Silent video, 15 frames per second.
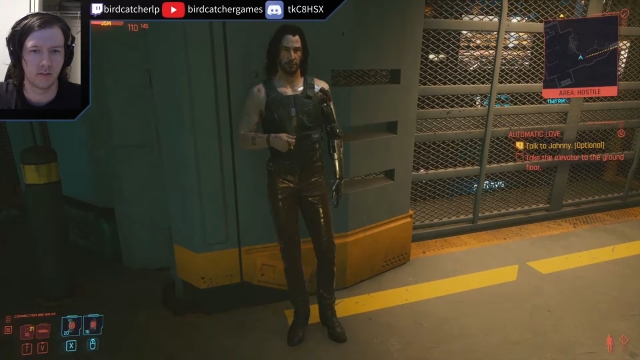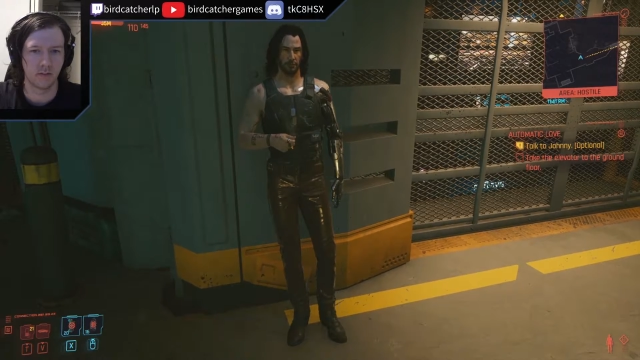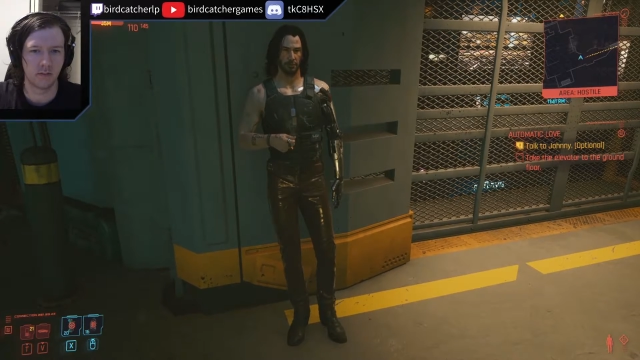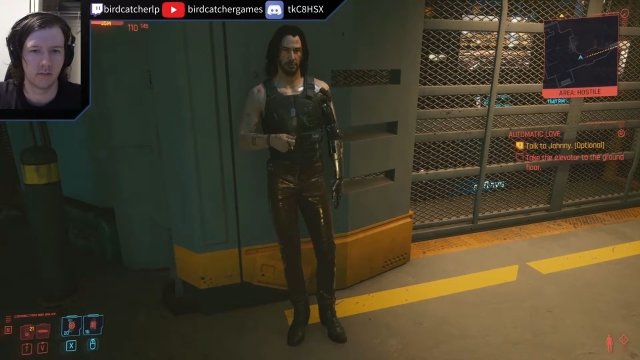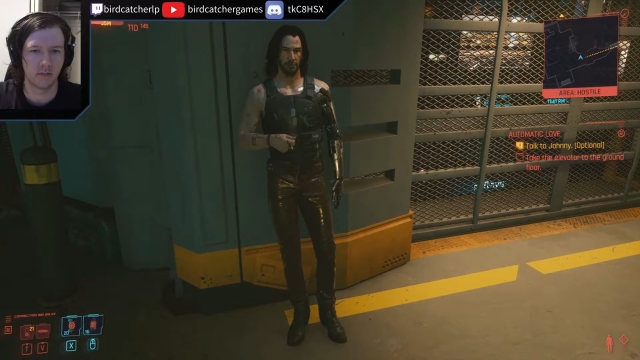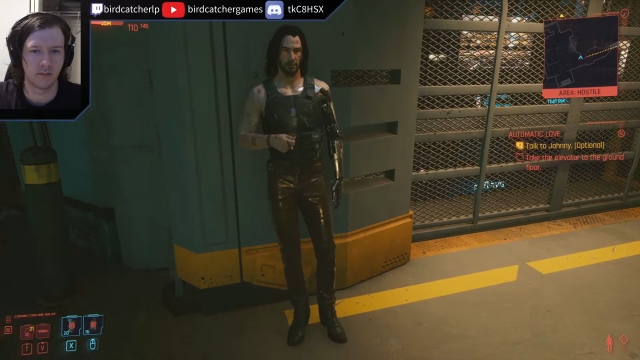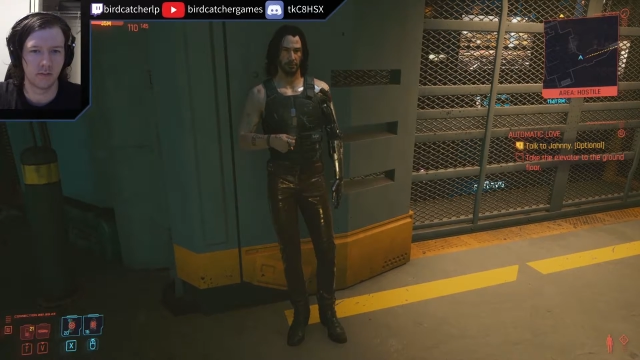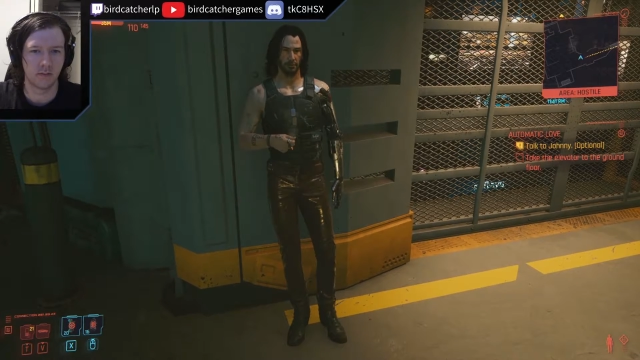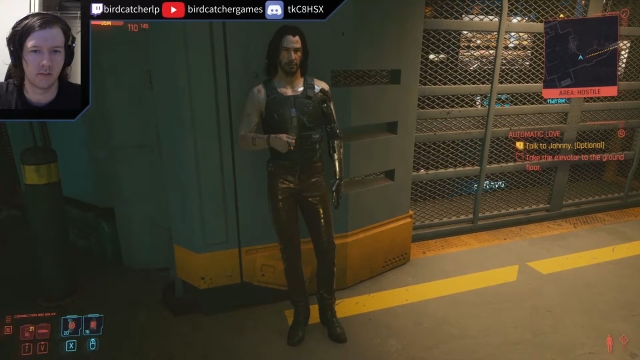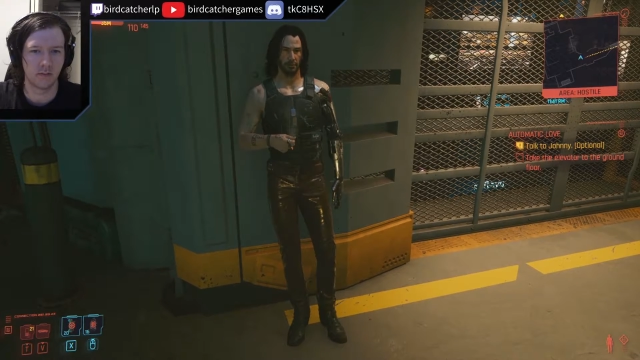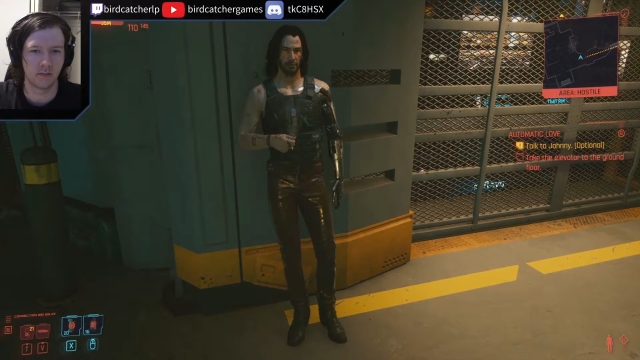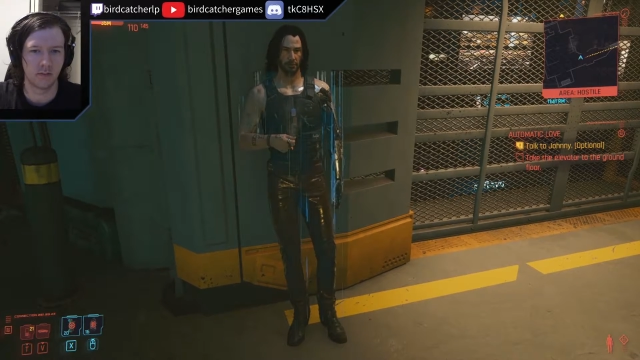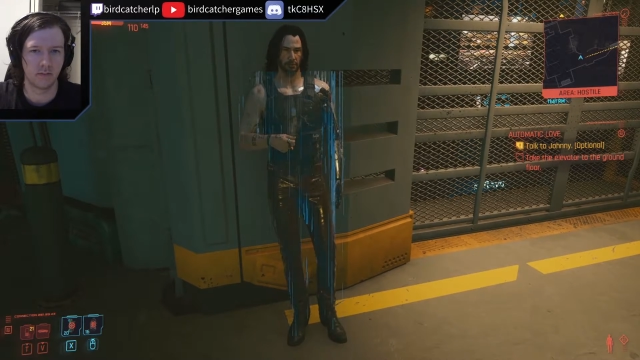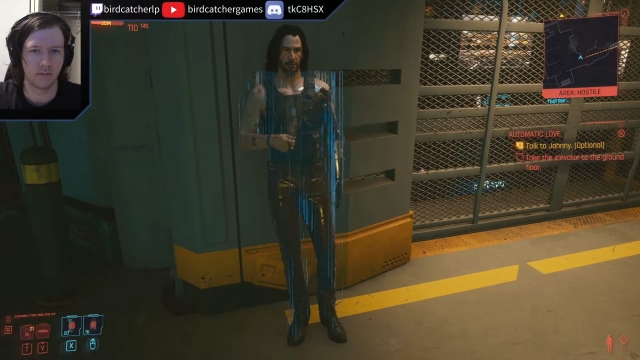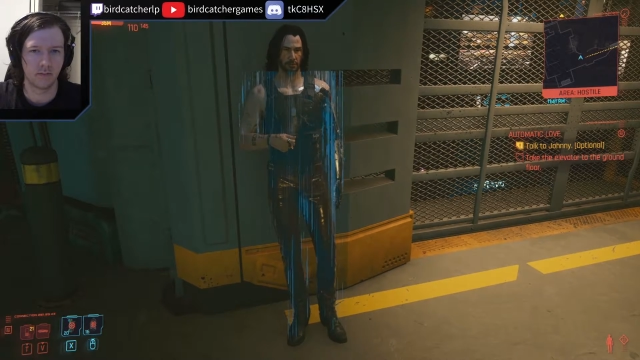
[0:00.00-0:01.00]

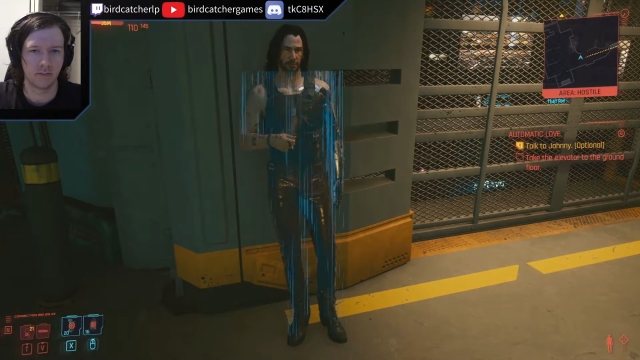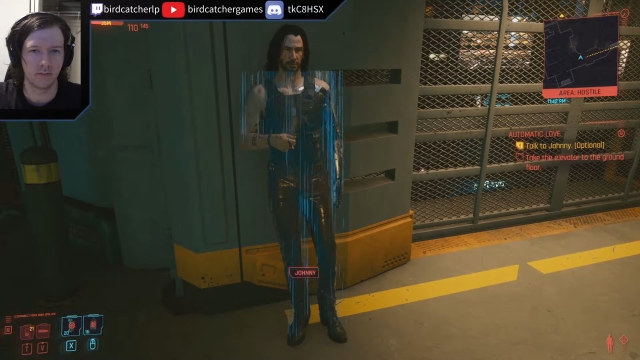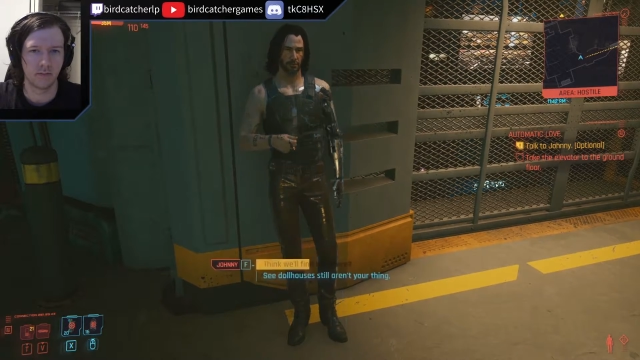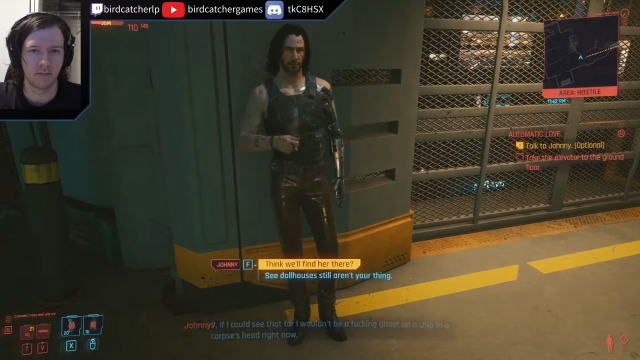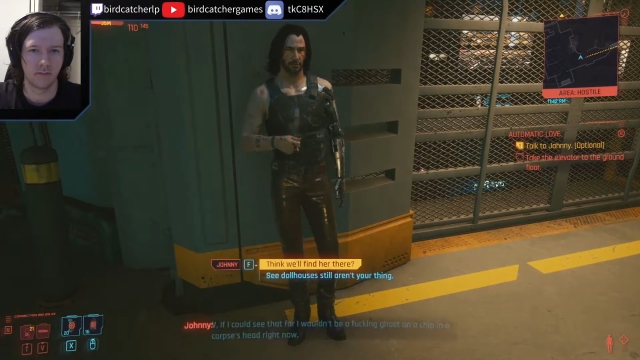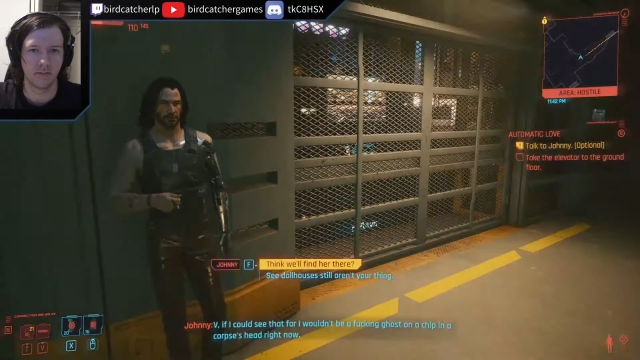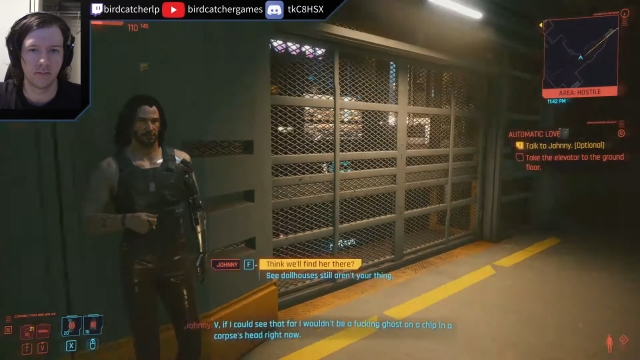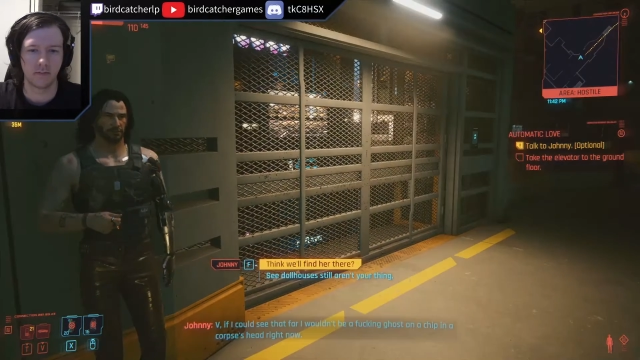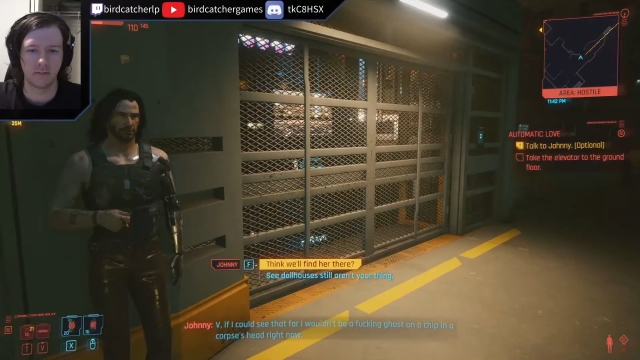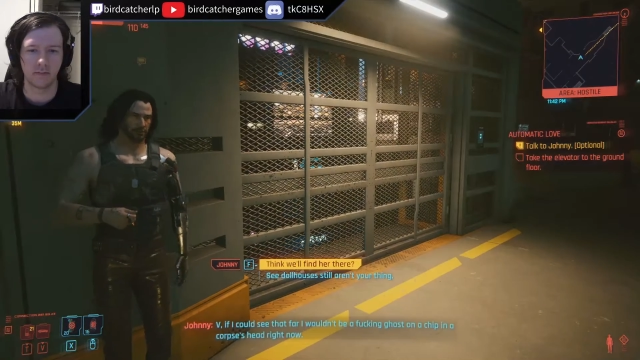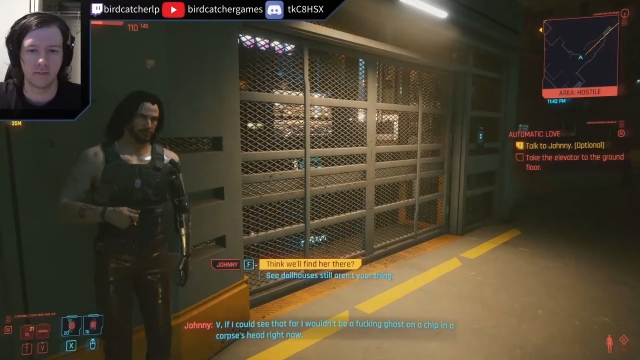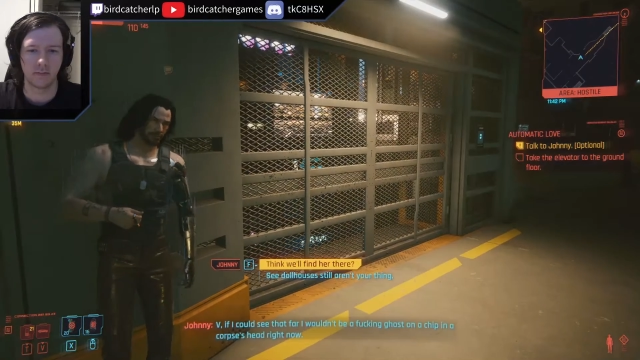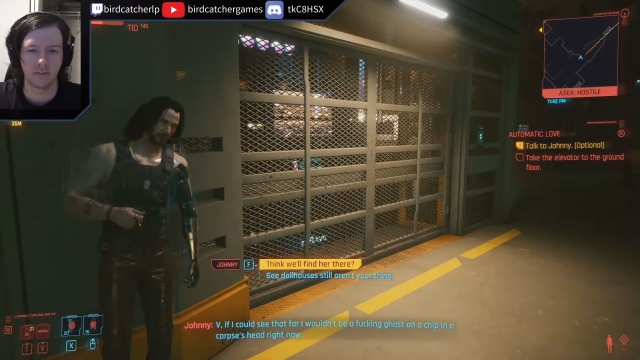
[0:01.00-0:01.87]
Nothing is said.